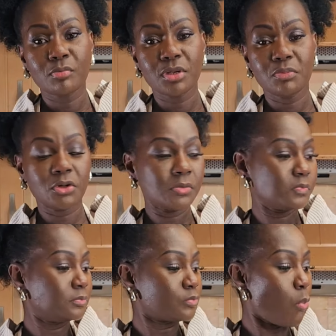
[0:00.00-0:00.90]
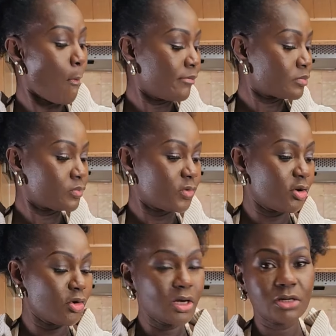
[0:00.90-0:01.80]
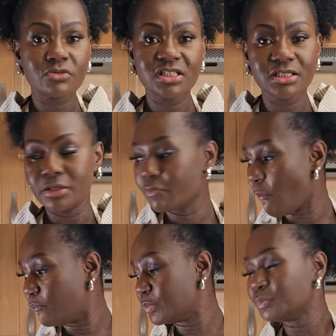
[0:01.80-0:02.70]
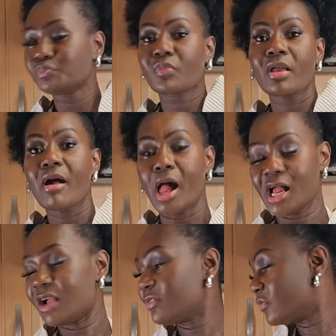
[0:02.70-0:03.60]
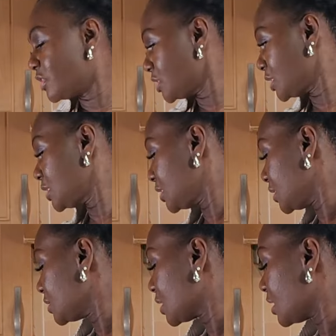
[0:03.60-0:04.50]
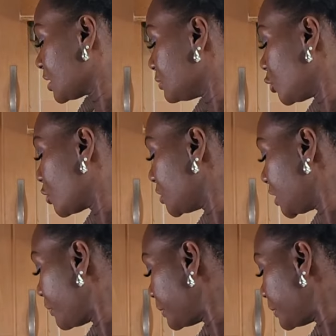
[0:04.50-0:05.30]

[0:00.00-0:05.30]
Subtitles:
People, the only reason I haven't finished eating this cake is because